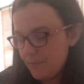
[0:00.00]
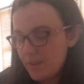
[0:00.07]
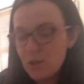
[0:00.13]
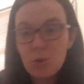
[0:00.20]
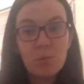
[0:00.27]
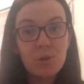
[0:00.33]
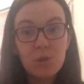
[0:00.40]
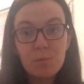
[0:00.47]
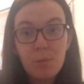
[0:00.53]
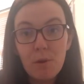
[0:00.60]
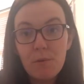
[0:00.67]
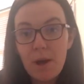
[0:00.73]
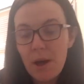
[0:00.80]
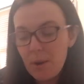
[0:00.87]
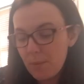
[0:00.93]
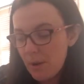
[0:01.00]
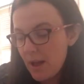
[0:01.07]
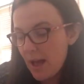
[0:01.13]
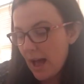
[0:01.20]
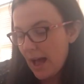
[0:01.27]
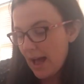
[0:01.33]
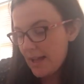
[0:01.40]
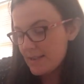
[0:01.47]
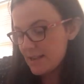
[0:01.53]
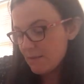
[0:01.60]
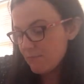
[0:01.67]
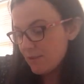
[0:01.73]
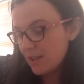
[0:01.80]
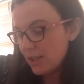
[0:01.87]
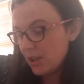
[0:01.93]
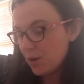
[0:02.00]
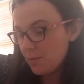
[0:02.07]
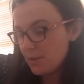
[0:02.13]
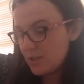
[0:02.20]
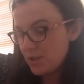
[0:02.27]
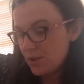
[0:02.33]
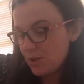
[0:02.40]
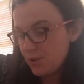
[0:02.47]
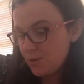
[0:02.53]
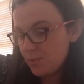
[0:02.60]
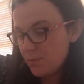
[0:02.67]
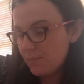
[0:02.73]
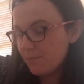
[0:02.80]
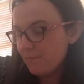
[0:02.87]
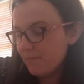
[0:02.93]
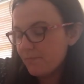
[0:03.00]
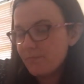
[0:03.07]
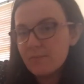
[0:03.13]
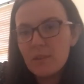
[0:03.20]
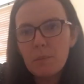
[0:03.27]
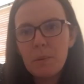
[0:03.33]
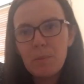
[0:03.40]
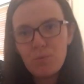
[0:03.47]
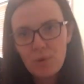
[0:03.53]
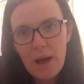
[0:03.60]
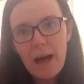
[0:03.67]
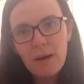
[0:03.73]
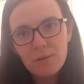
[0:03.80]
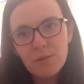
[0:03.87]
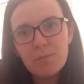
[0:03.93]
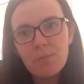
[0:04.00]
It's coming tomorrow, and I'm really going to be proud